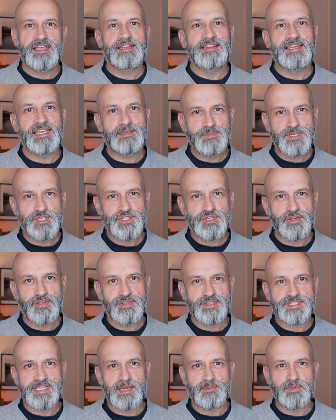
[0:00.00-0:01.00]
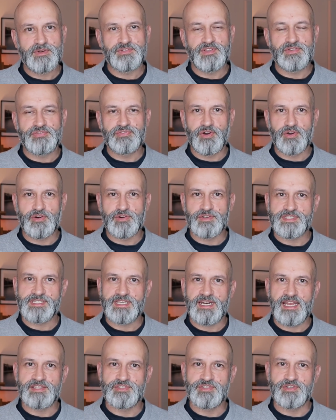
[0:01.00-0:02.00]
Let me show you some of the photos
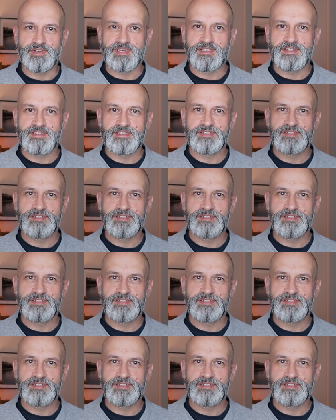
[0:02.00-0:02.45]
that I took.